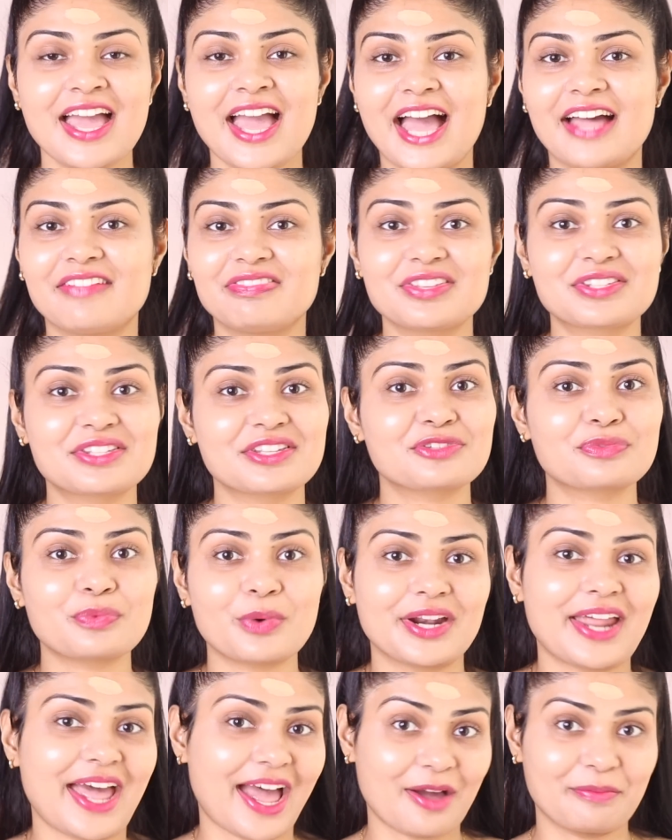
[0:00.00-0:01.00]
And this is
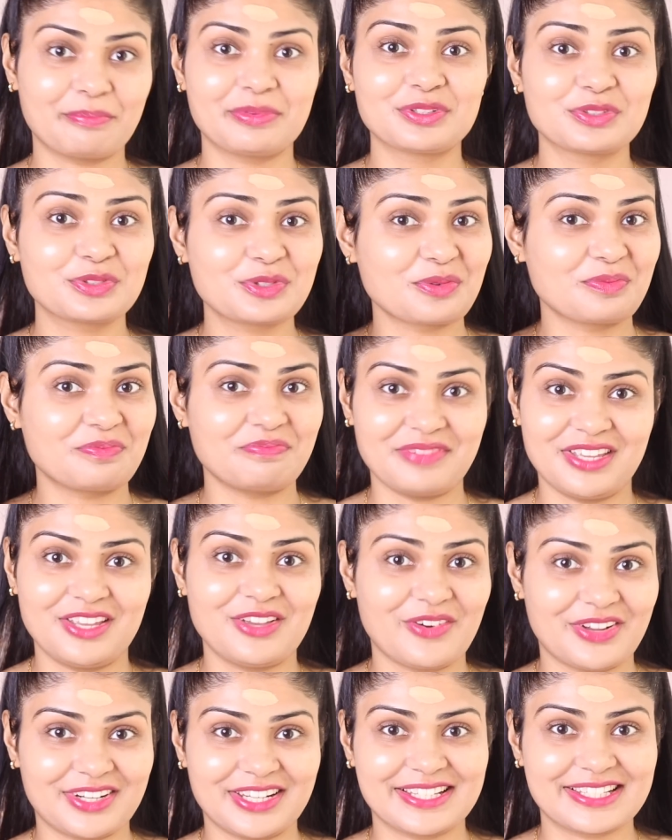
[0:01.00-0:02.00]
what happened to me,
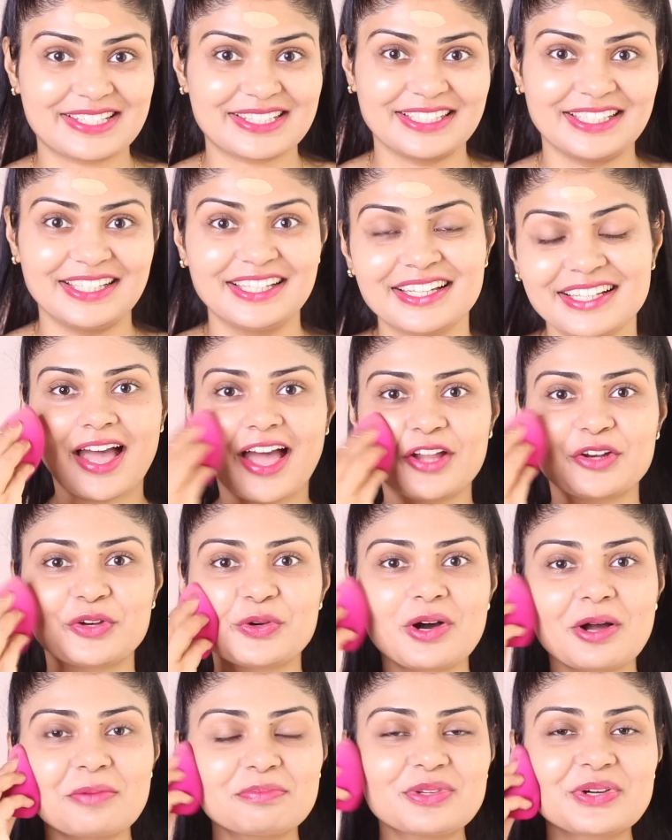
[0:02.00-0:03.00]
honestly. I
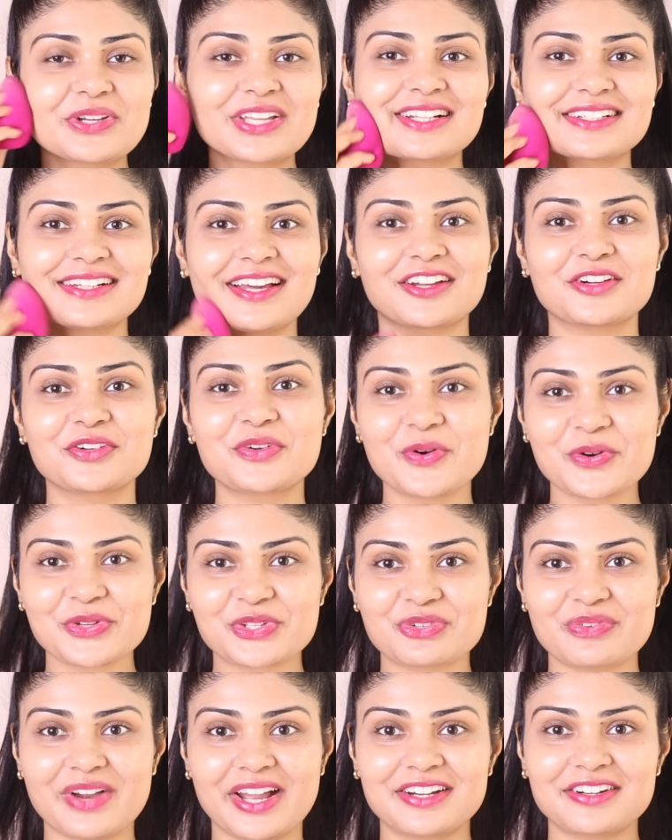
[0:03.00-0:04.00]
know I'm looking like a
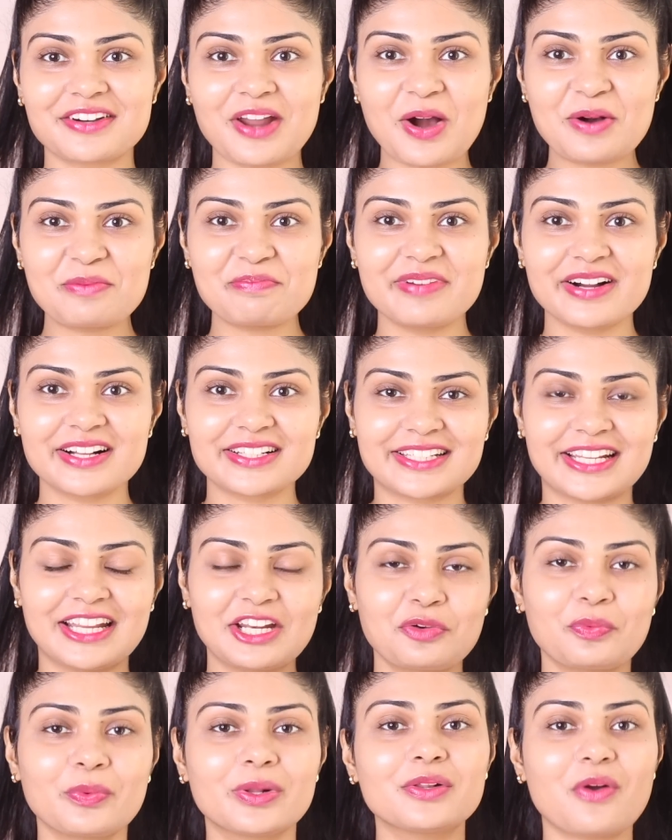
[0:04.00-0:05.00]
ghost right now, but
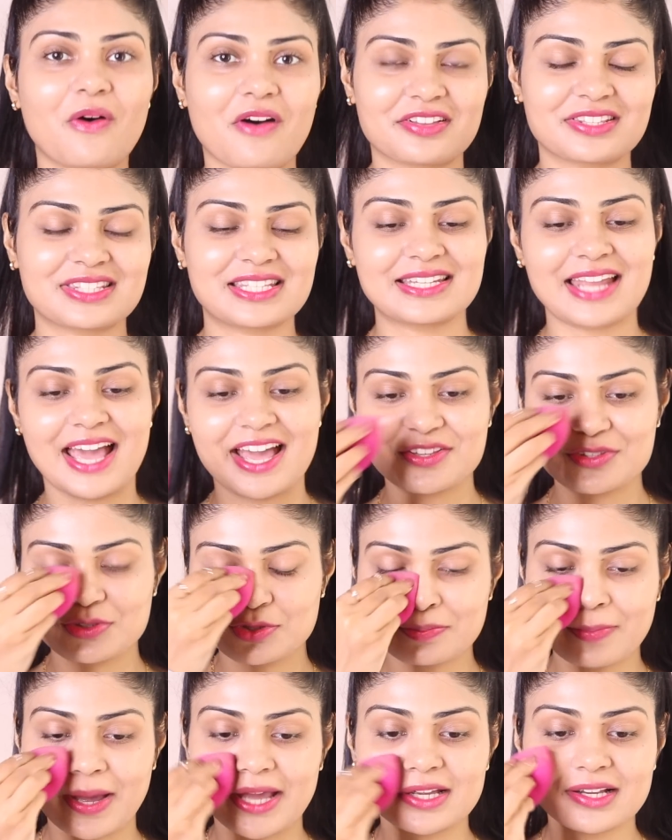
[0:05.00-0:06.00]
it will oxidize
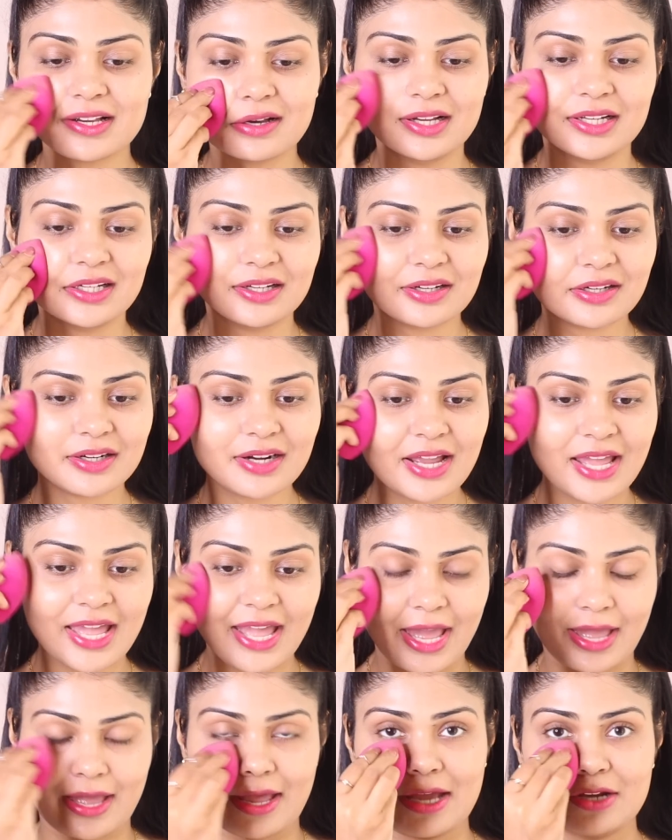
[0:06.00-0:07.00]
to my color
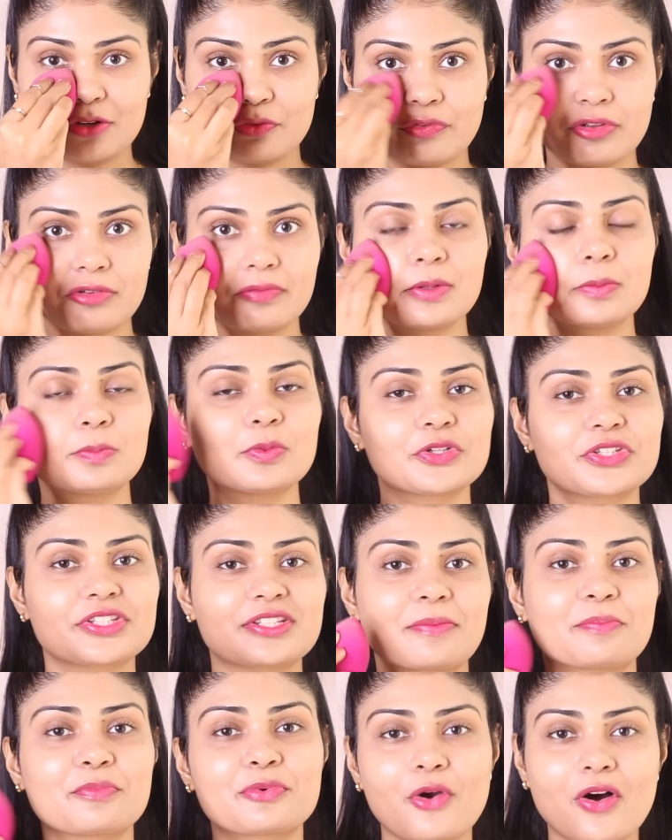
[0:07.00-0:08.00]
and we will put
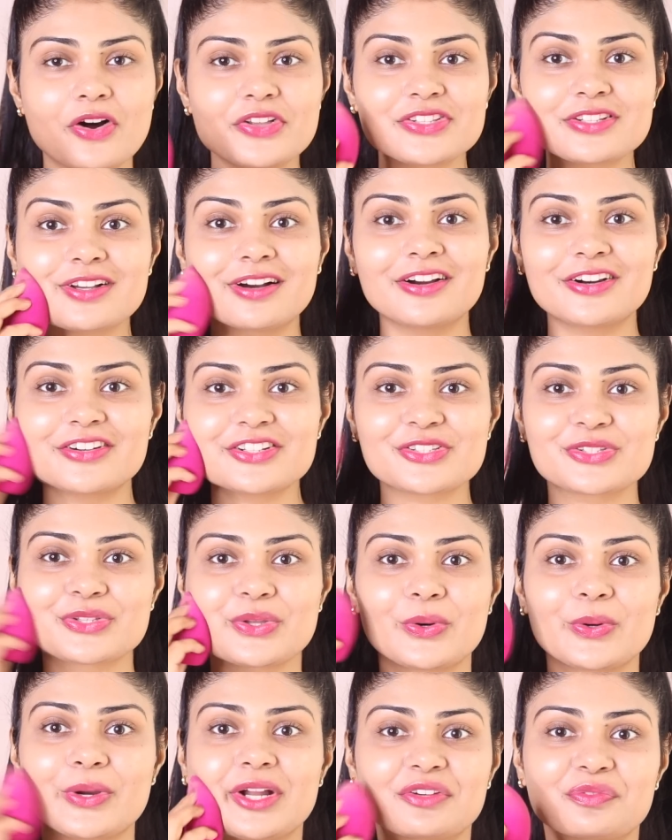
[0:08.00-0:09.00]
some bronzer
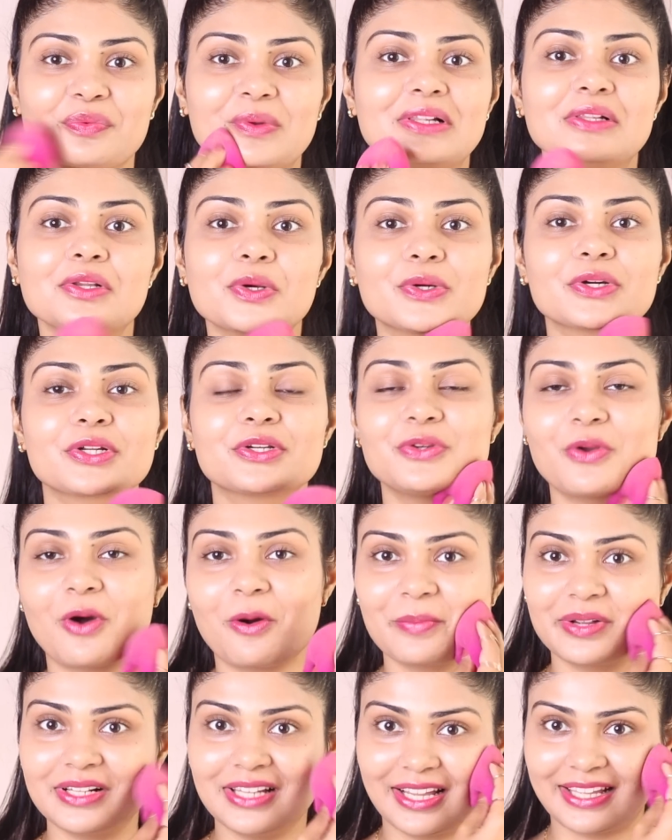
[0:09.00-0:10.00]
so it will look
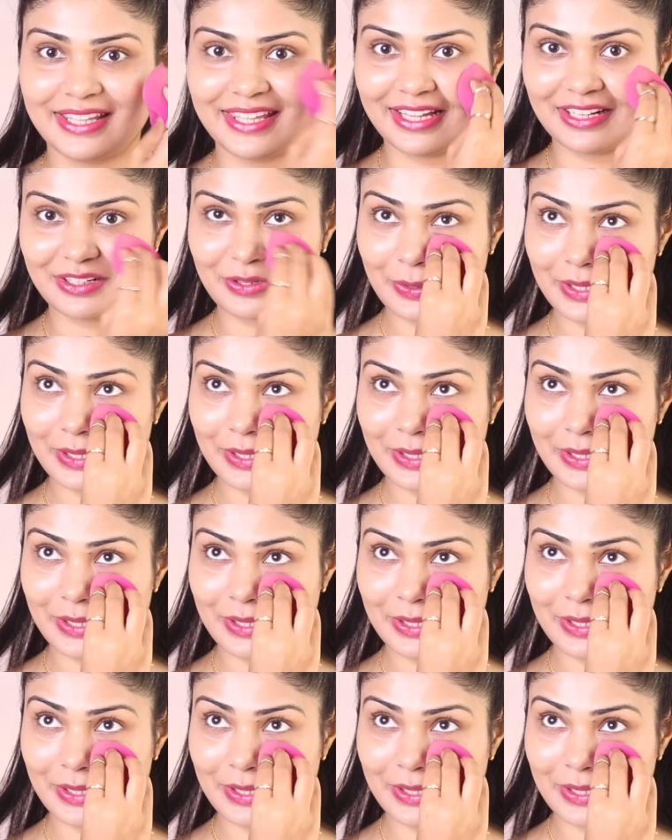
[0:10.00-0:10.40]
normal again.